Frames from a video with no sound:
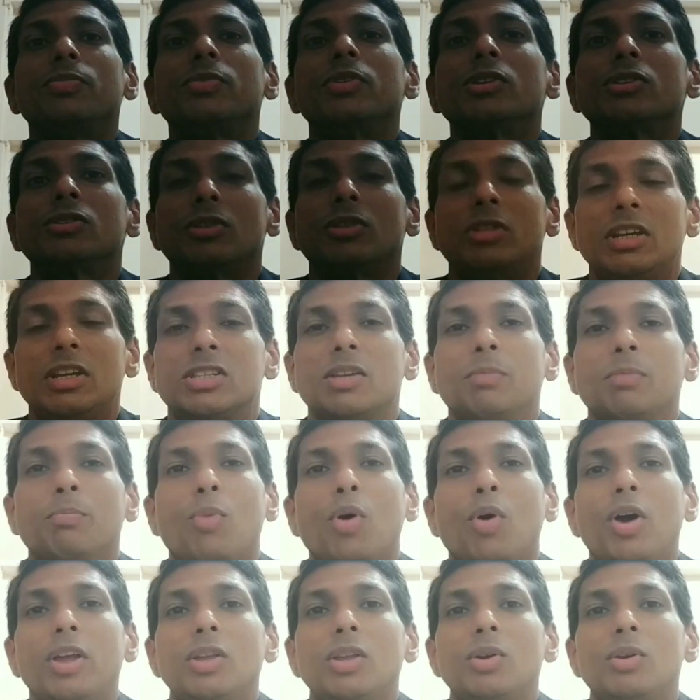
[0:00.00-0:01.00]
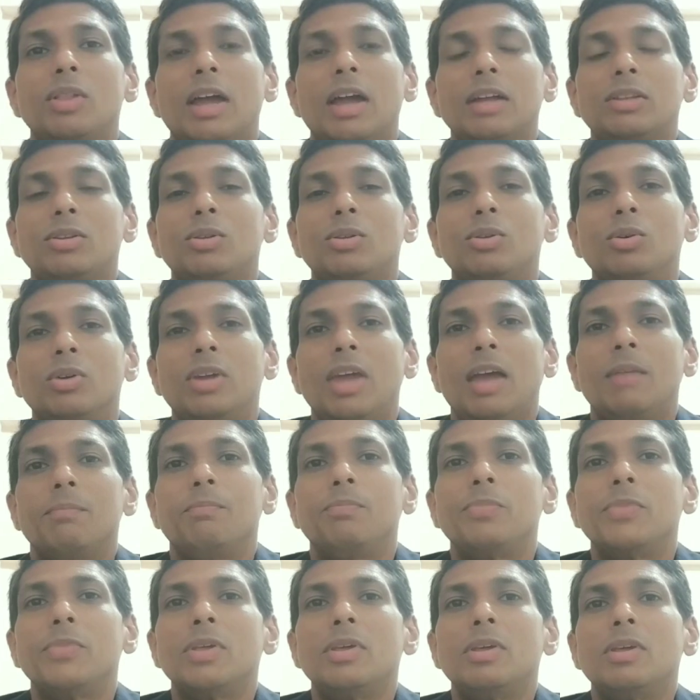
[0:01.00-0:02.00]
So that's the point you like to look at.
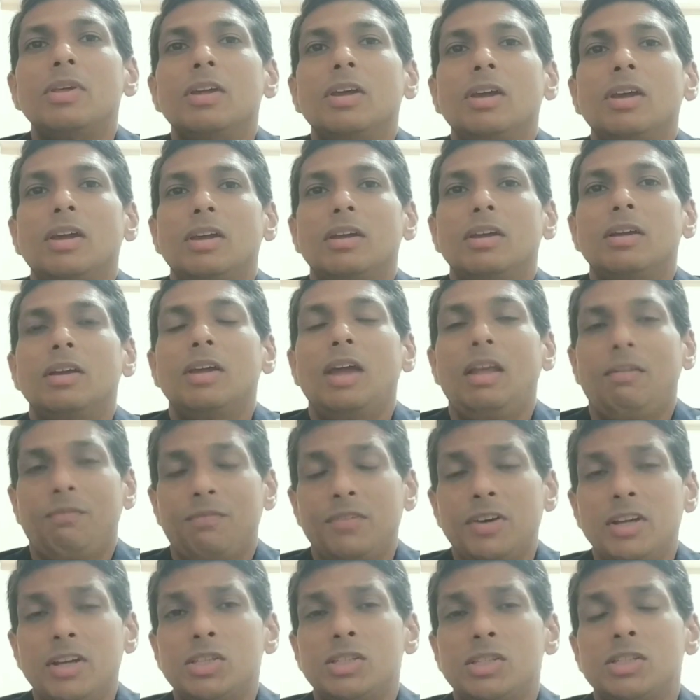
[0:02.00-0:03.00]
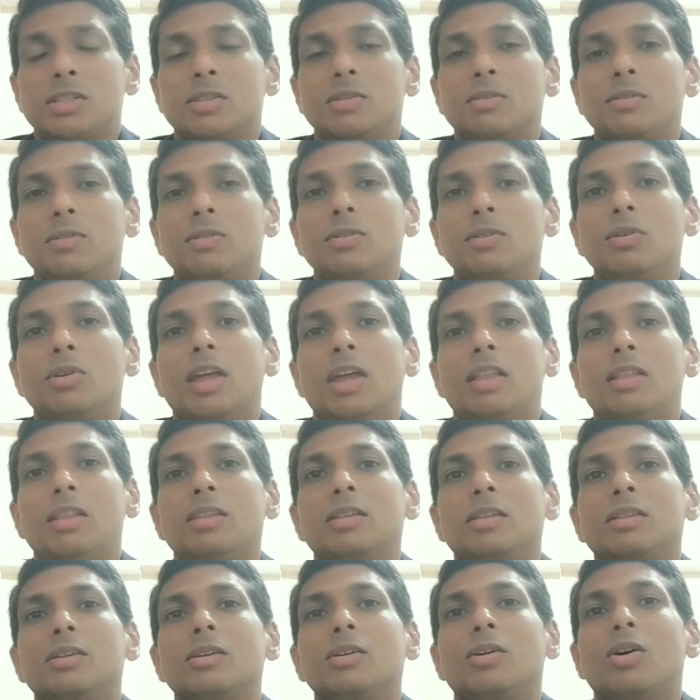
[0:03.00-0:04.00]
At first, you can
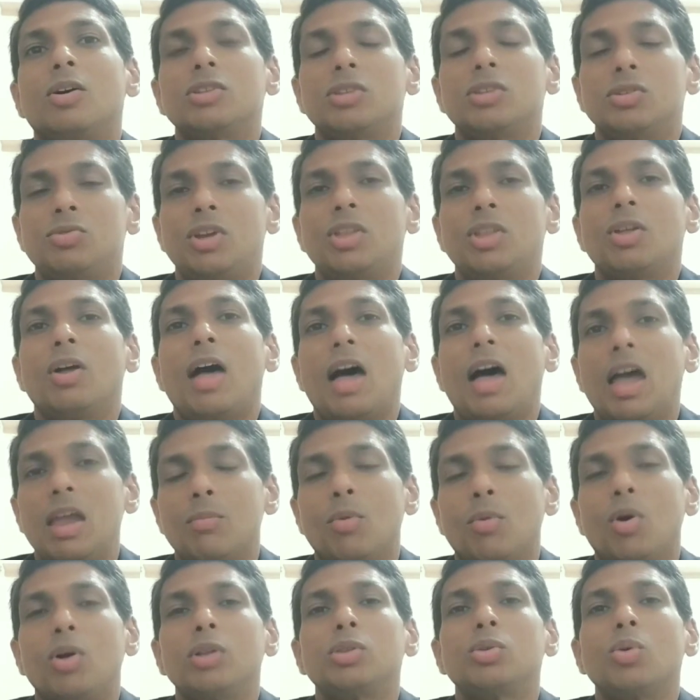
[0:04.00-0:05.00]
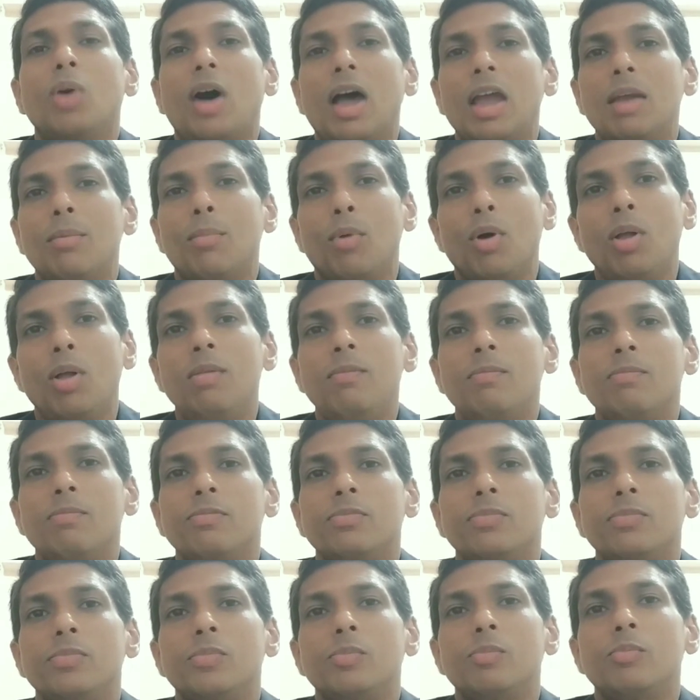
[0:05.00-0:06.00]
concentrate on eyeball to eyeball
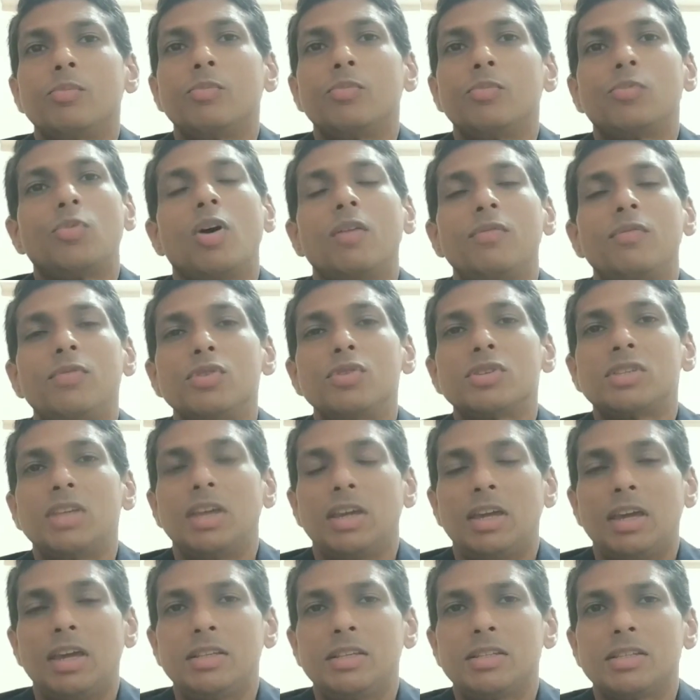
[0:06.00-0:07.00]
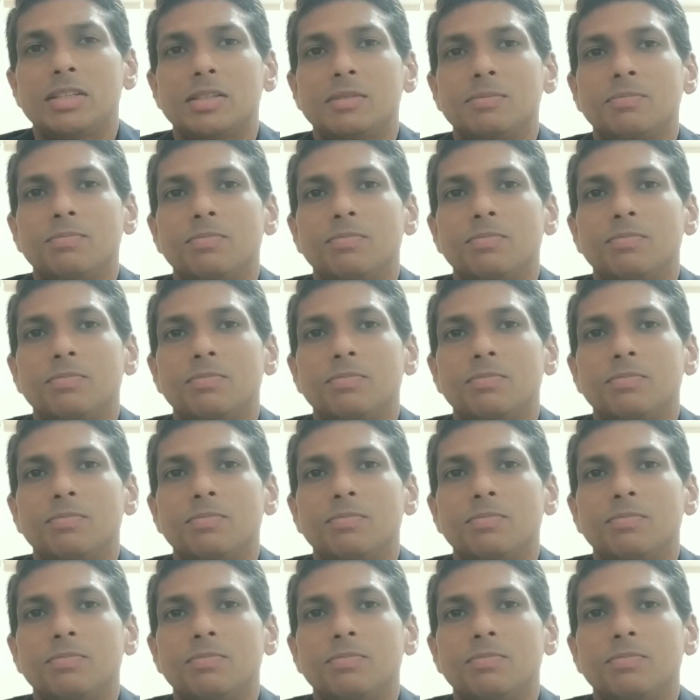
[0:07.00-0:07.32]
for a few seconds.